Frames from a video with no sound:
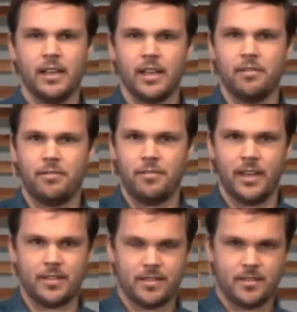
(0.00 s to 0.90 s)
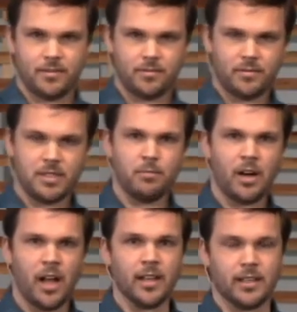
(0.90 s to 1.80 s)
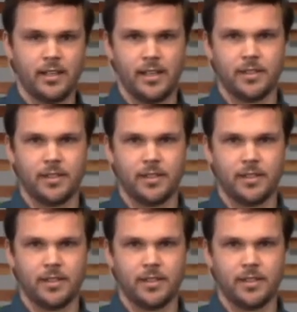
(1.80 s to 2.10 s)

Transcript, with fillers: like a fist symbolically.